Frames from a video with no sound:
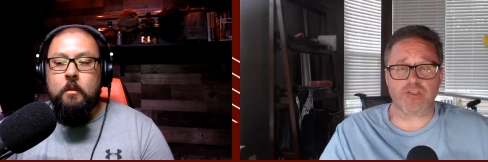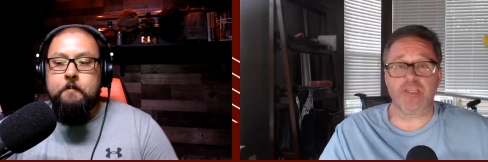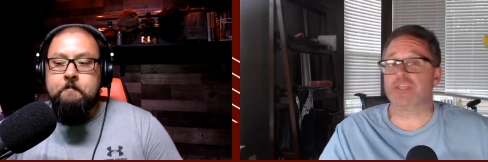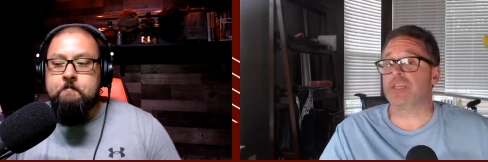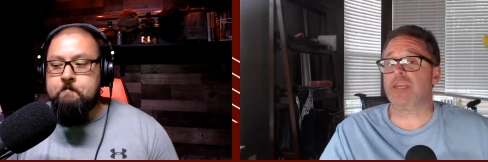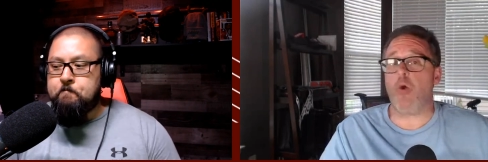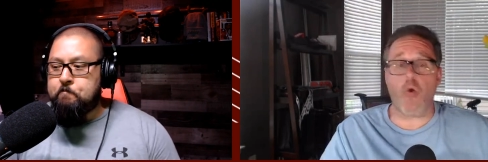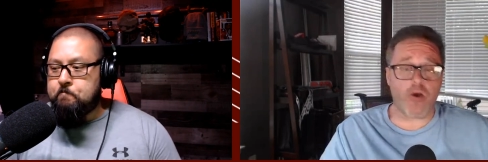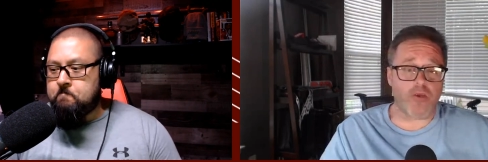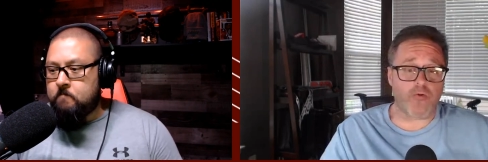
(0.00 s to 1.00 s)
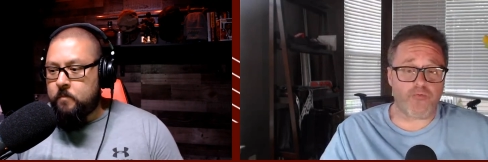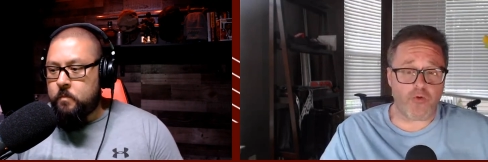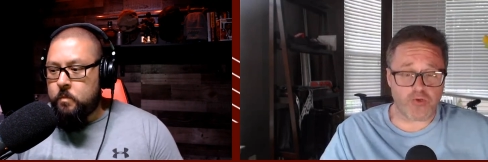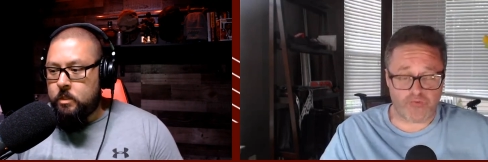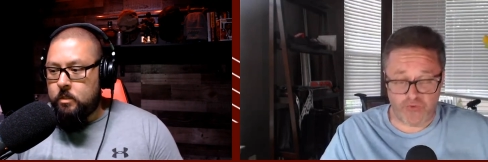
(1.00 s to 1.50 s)
Speaker 1: listen or your
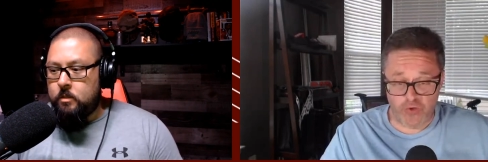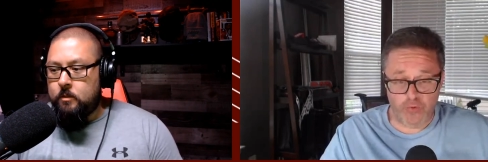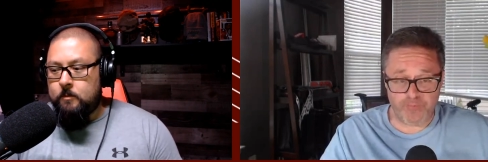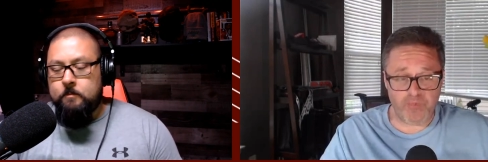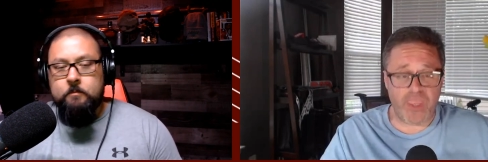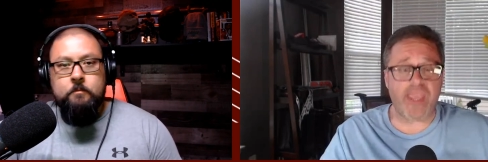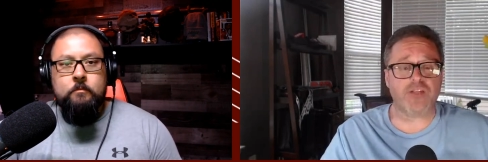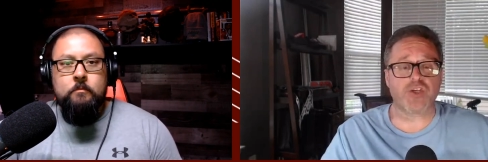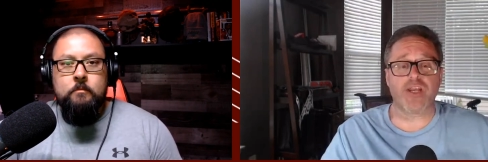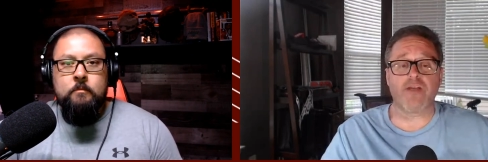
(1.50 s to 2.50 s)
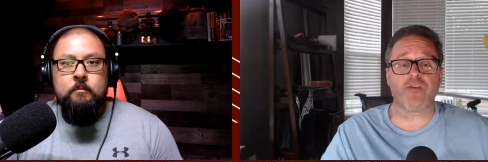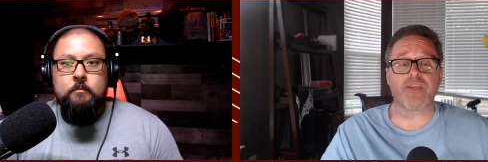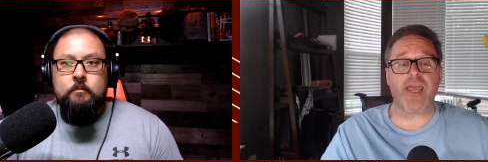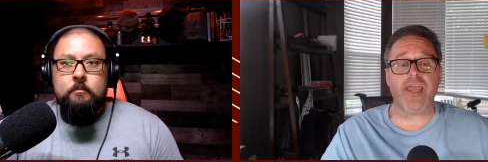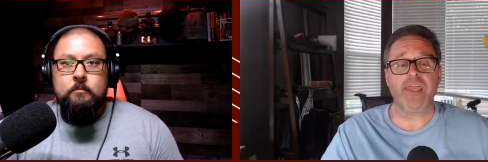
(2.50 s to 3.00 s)
first view each and every
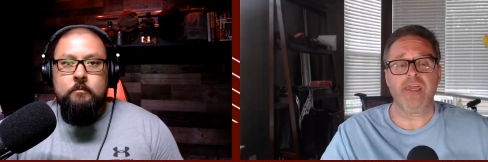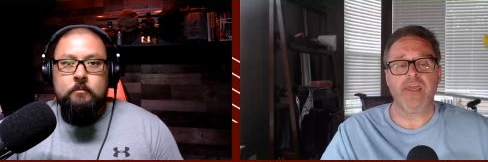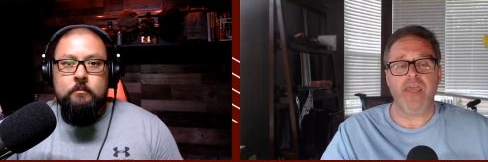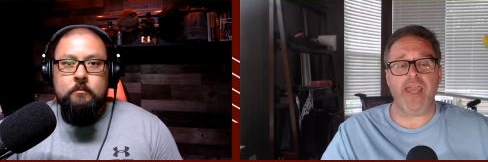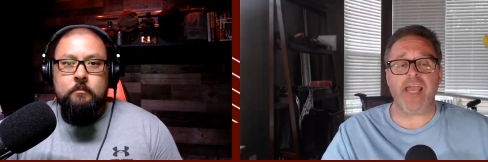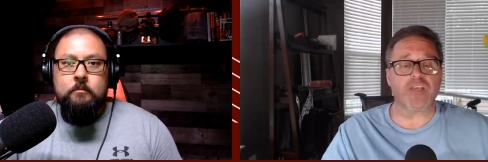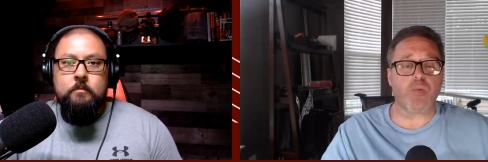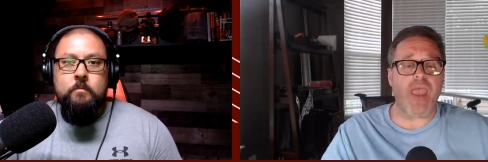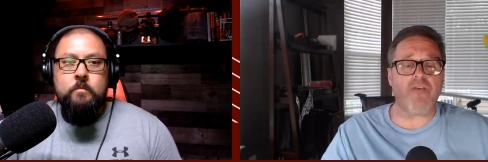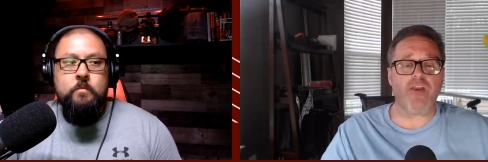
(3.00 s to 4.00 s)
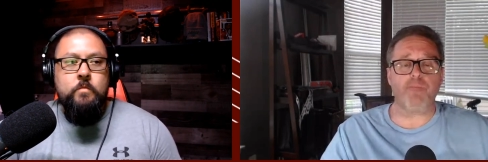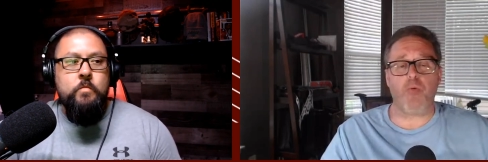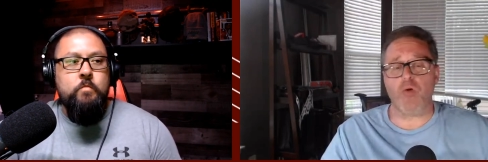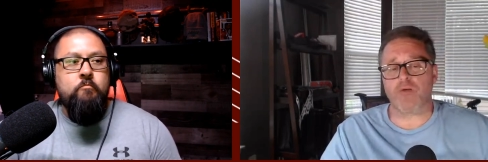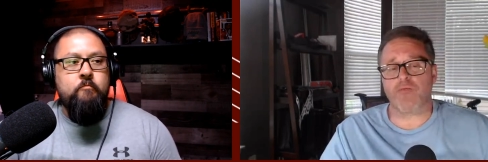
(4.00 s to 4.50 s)
day. Hey guys, we have an
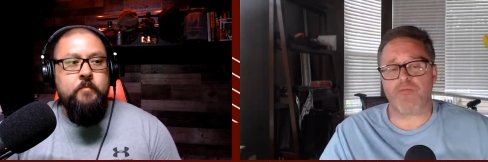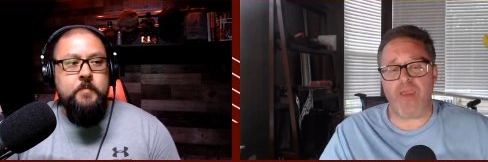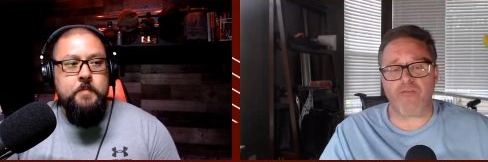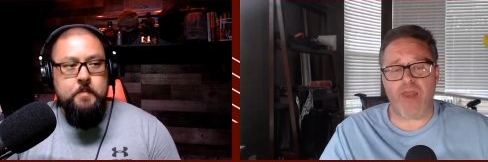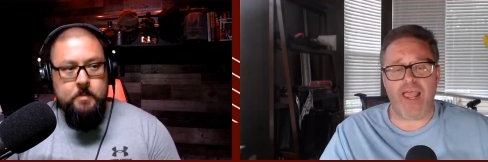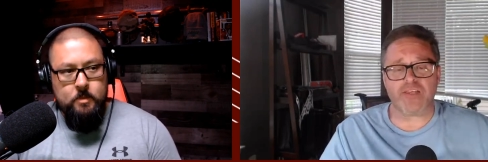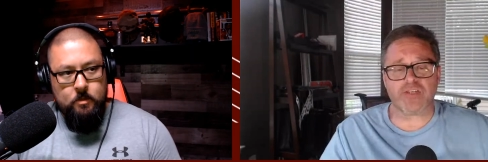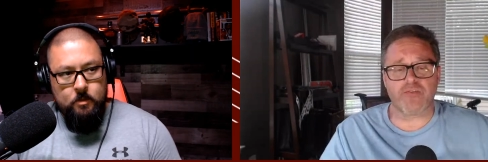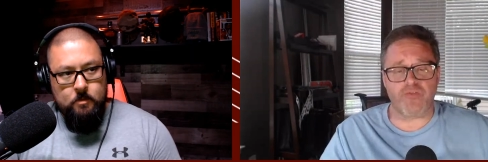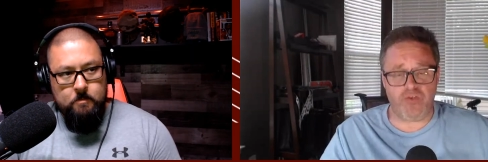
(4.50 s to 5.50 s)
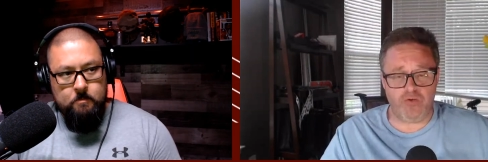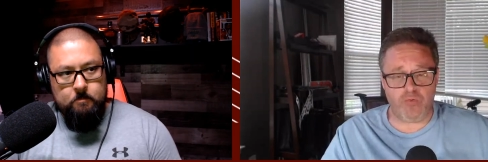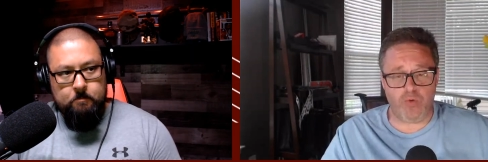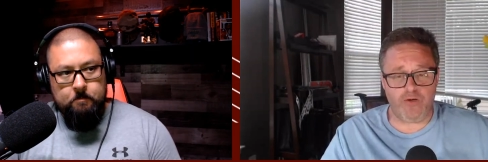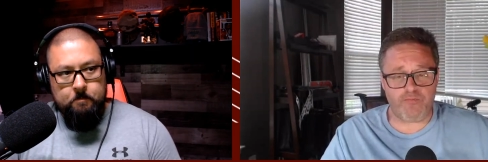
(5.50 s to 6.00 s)
important favor to ask of you.
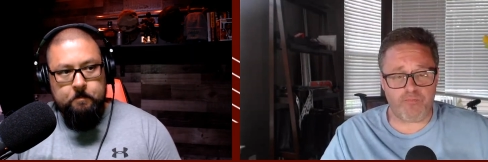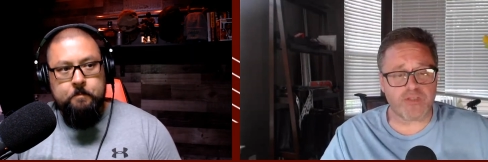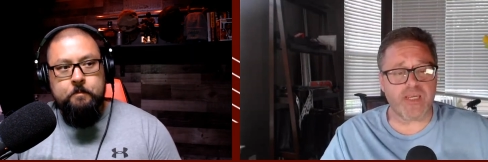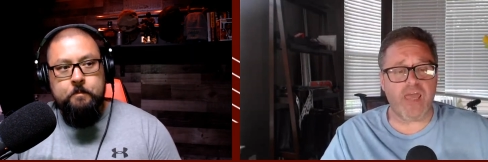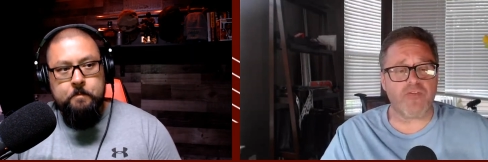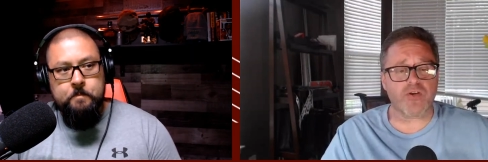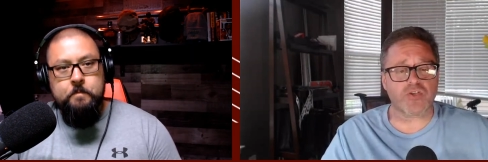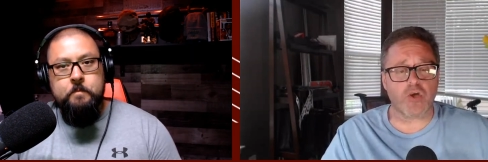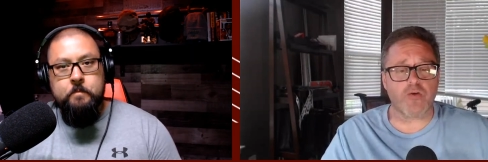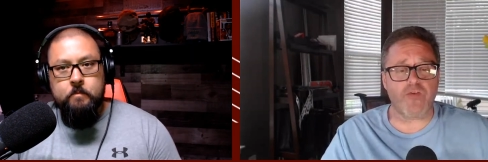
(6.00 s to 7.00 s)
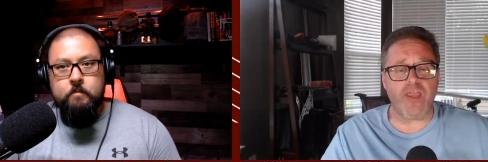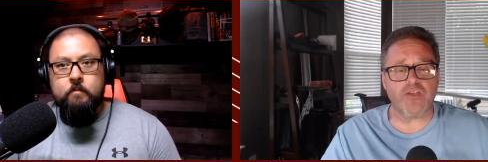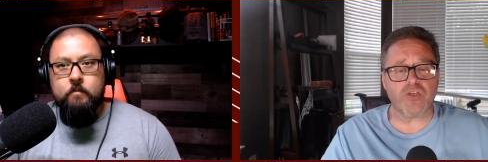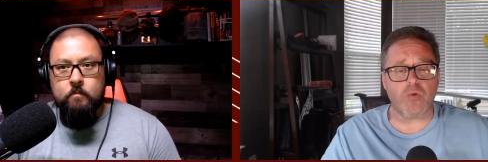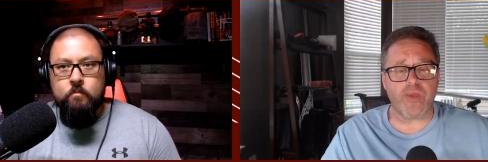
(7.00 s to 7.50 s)
We've put together a survey
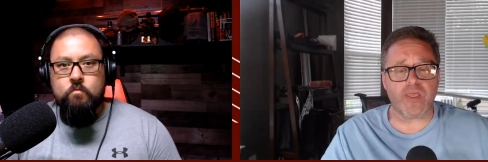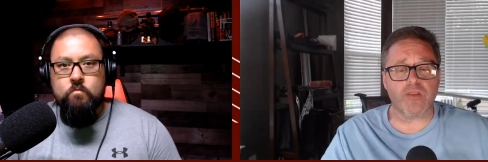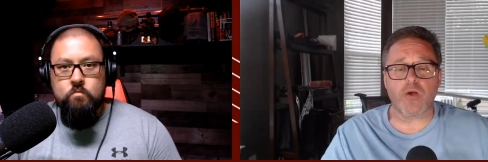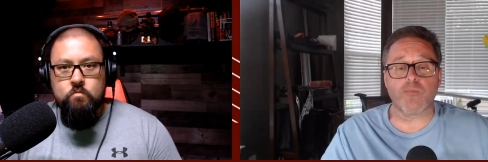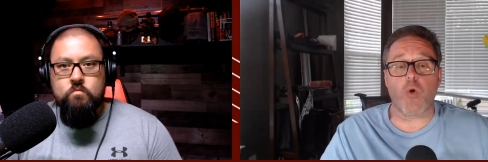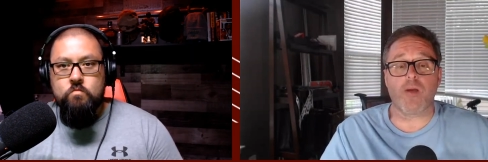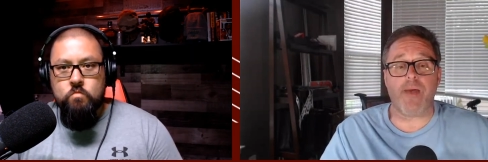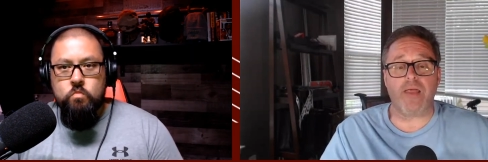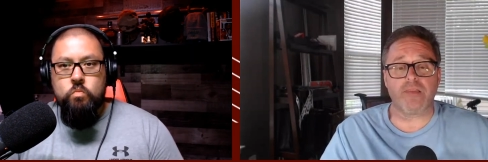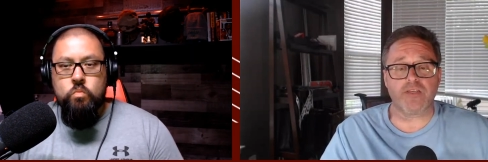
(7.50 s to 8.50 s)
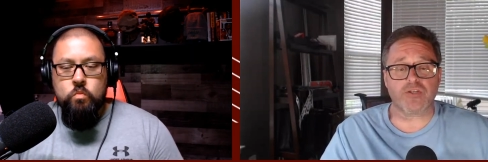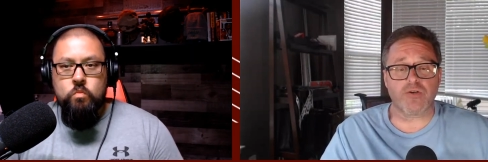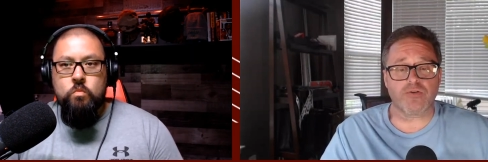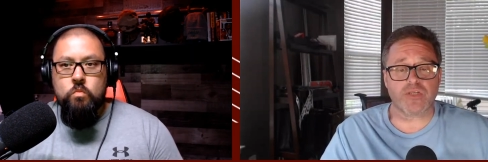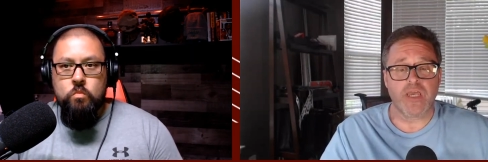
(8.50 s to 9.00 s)
so we can learn more about
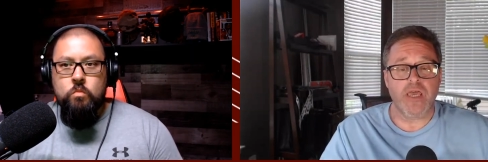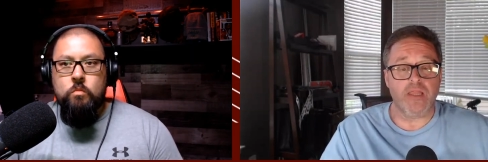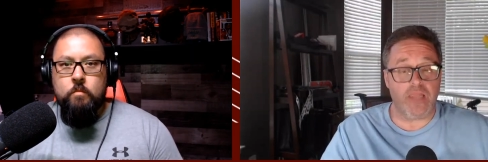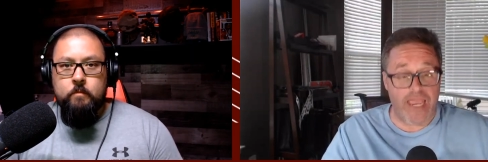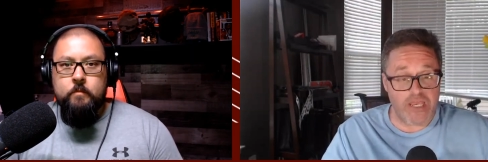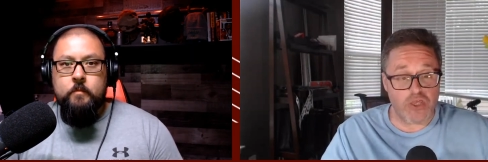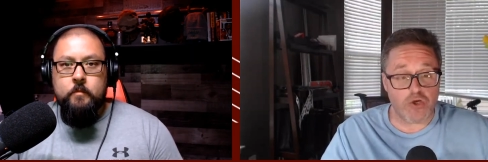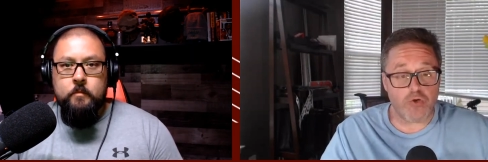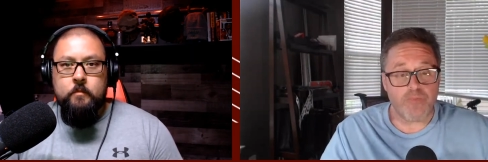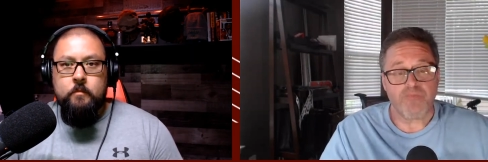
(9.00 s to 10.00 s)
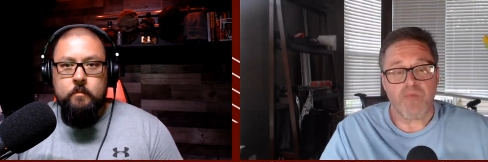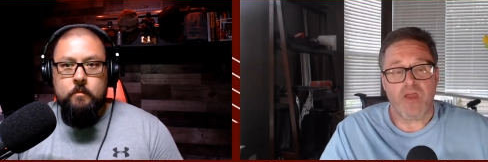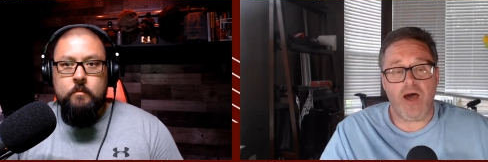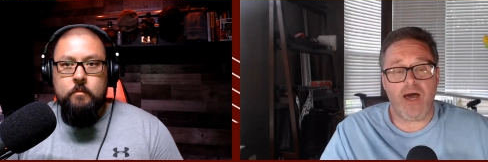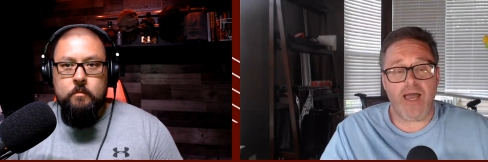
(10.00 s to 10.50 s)
listeners like you
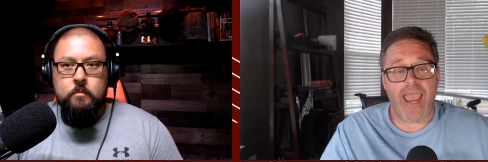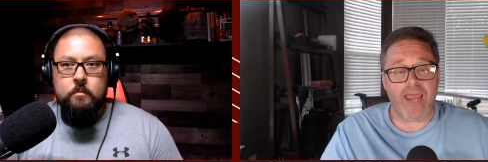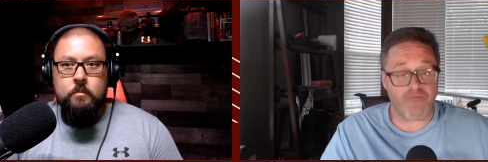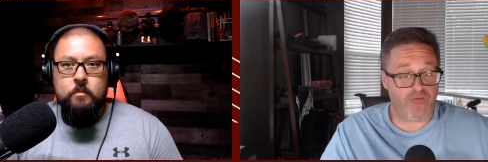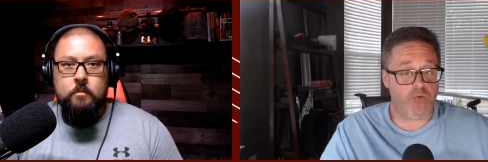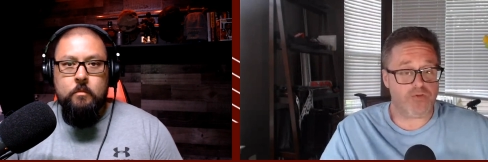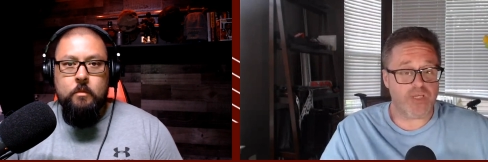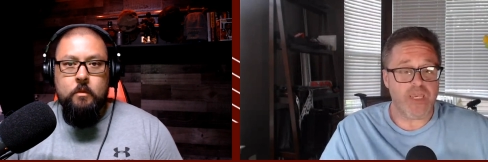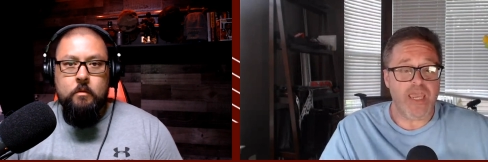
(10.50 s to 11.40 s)
uh, and viewers